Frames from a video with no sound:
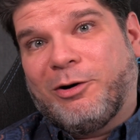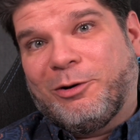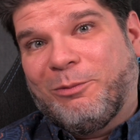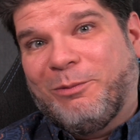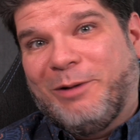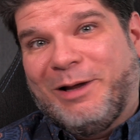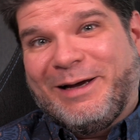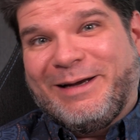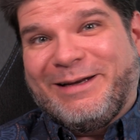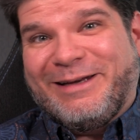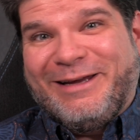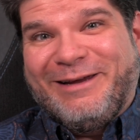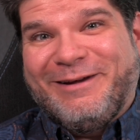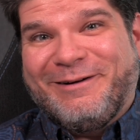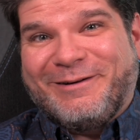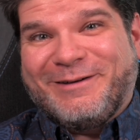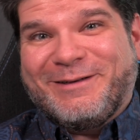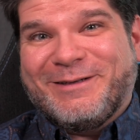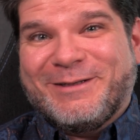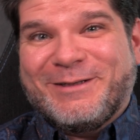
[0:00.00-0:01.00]
bottom line
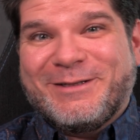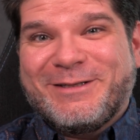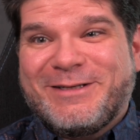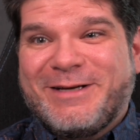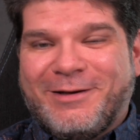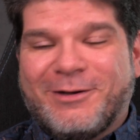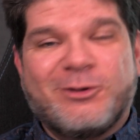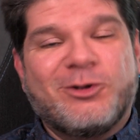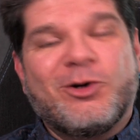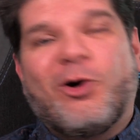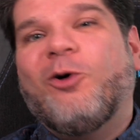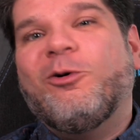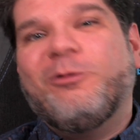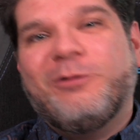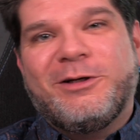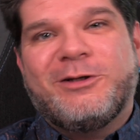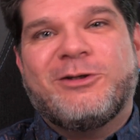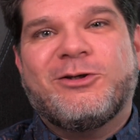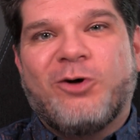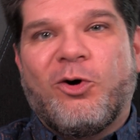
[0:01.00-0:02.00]
here is there's
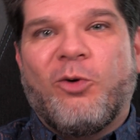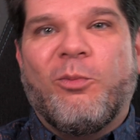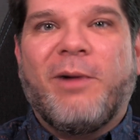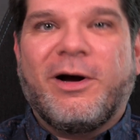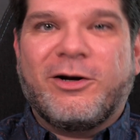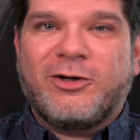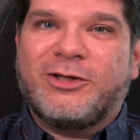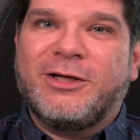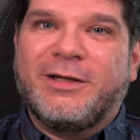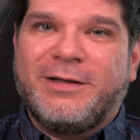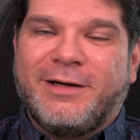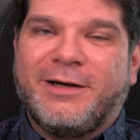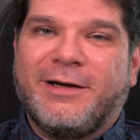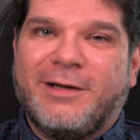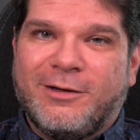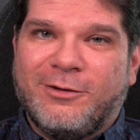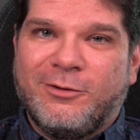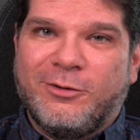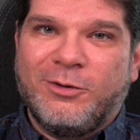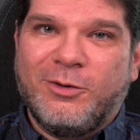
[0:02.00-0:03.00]
only so much that they
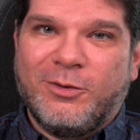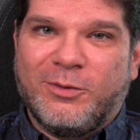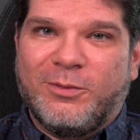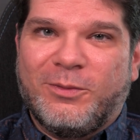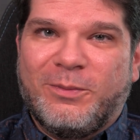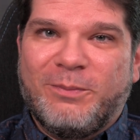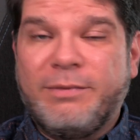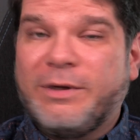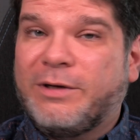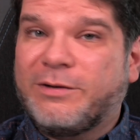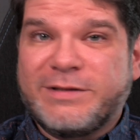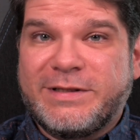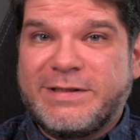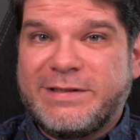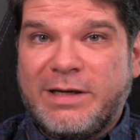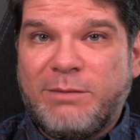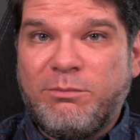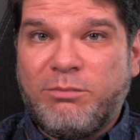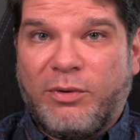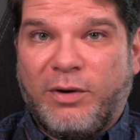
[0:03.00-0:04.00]
can do because at
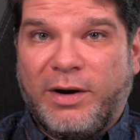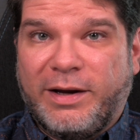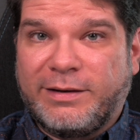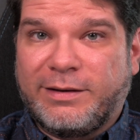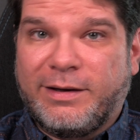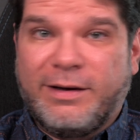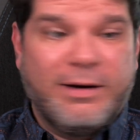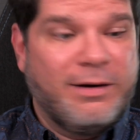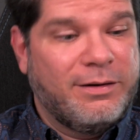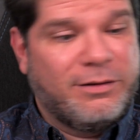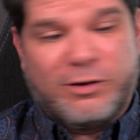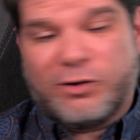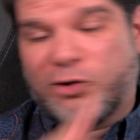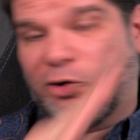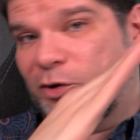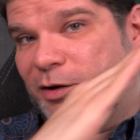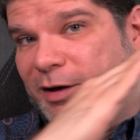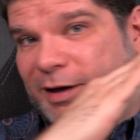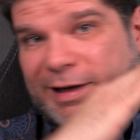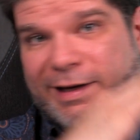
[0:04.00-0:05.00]
some point they're
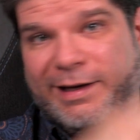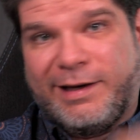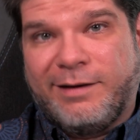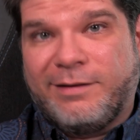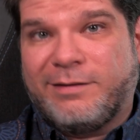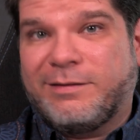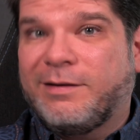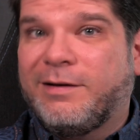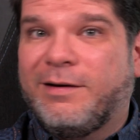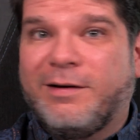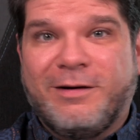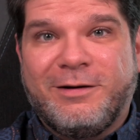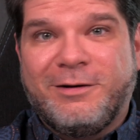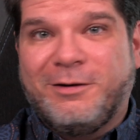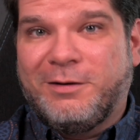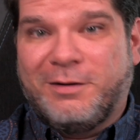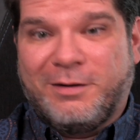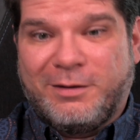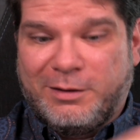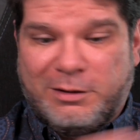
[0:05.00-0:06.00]
gonna hit
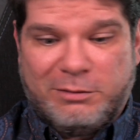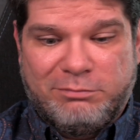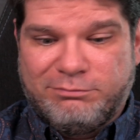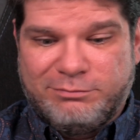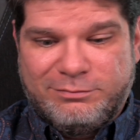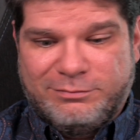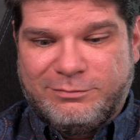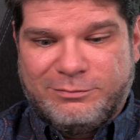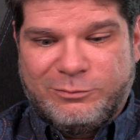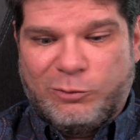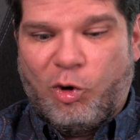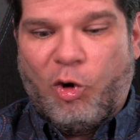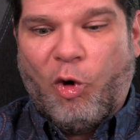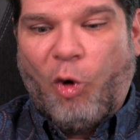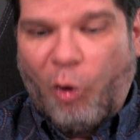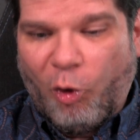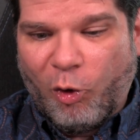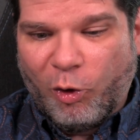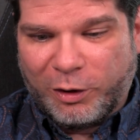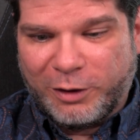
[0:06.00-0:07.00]
the
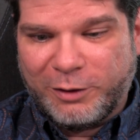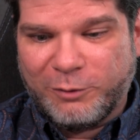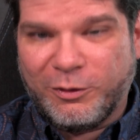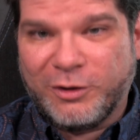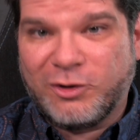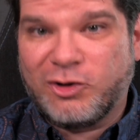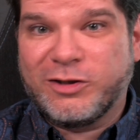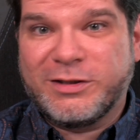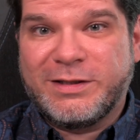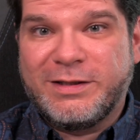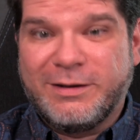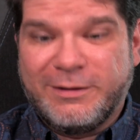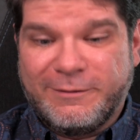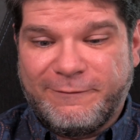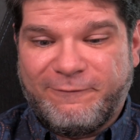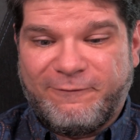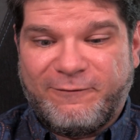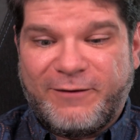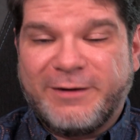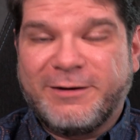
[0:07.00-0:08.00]
core, which is the
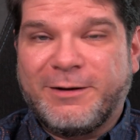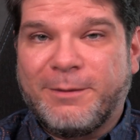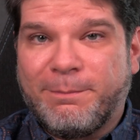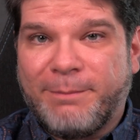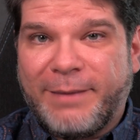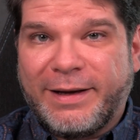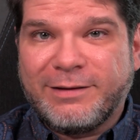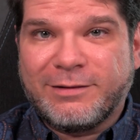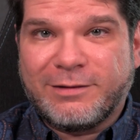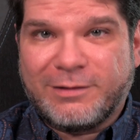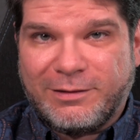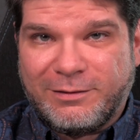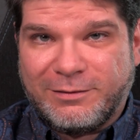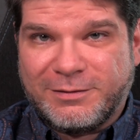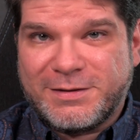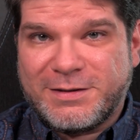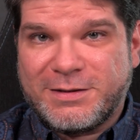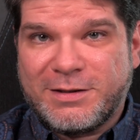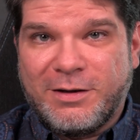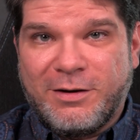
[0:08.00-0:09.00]

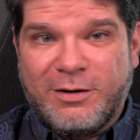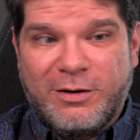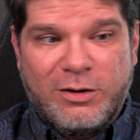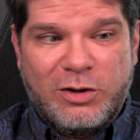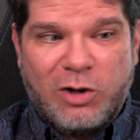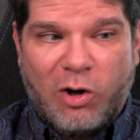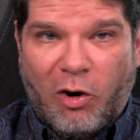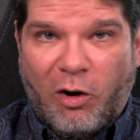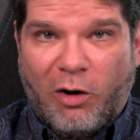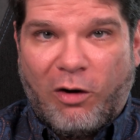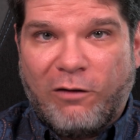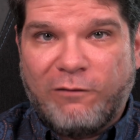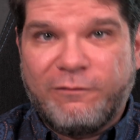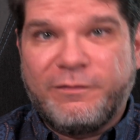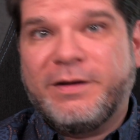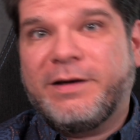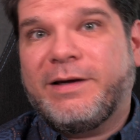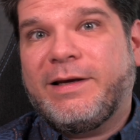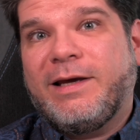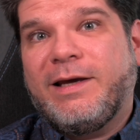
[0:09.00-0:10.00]
fundamentals of
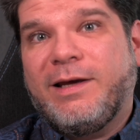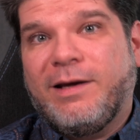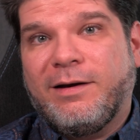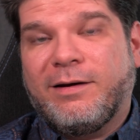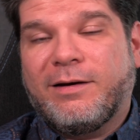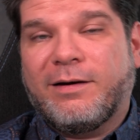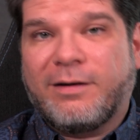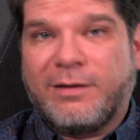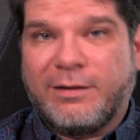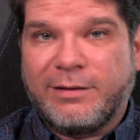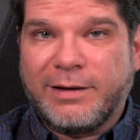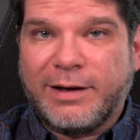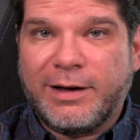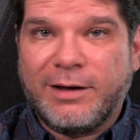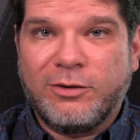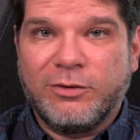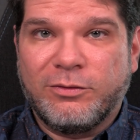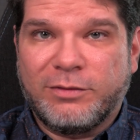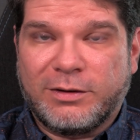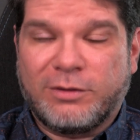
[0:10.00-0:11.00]
the e-ink
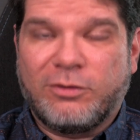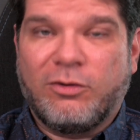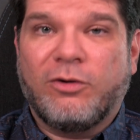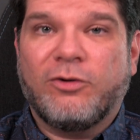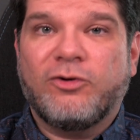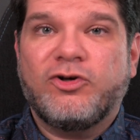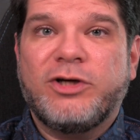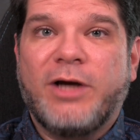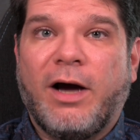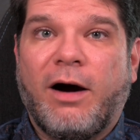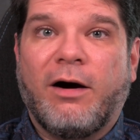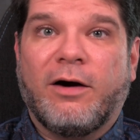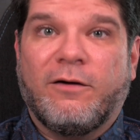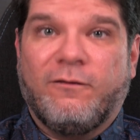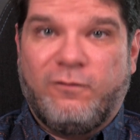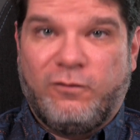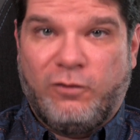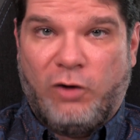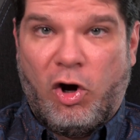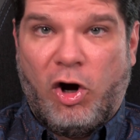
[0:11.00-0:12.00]
Kaleido technology are
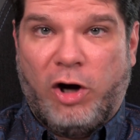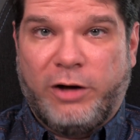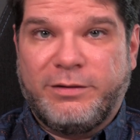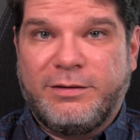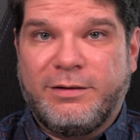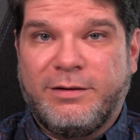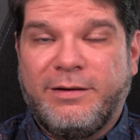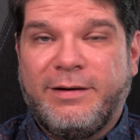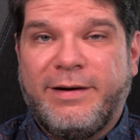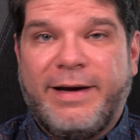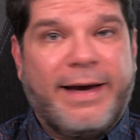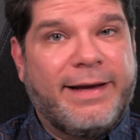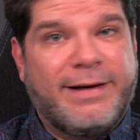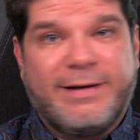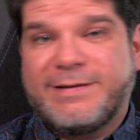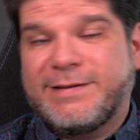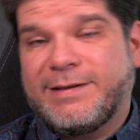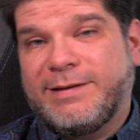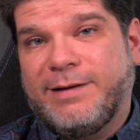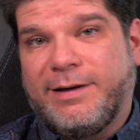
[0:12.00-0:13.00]
flawed and
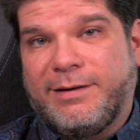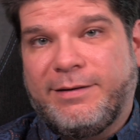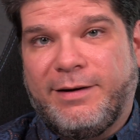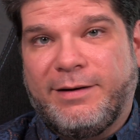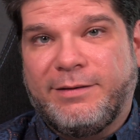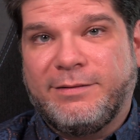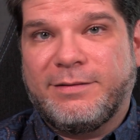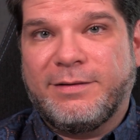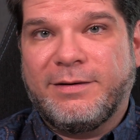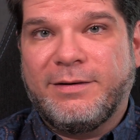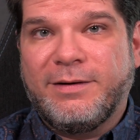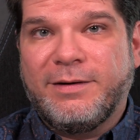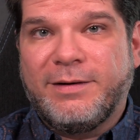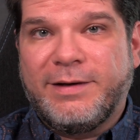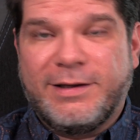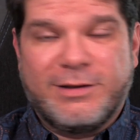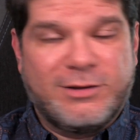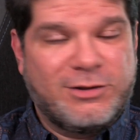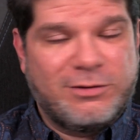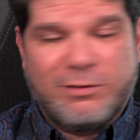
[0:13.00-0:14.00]
it's a dead end.
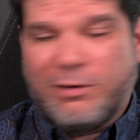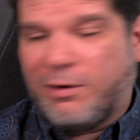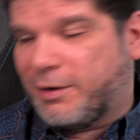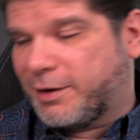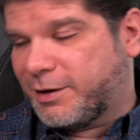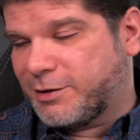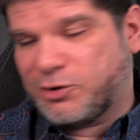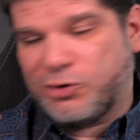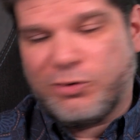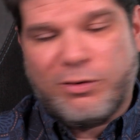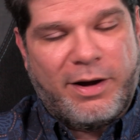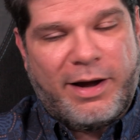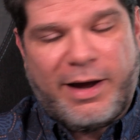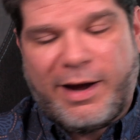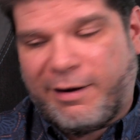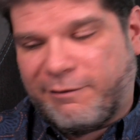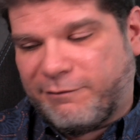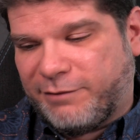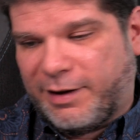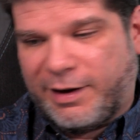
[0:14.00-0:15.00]
As long as you
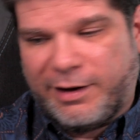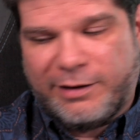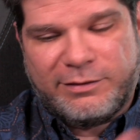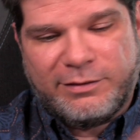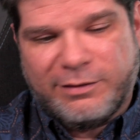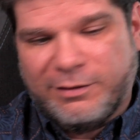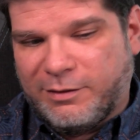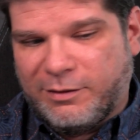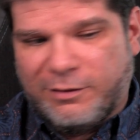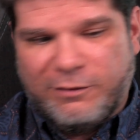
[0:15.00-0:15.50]
have that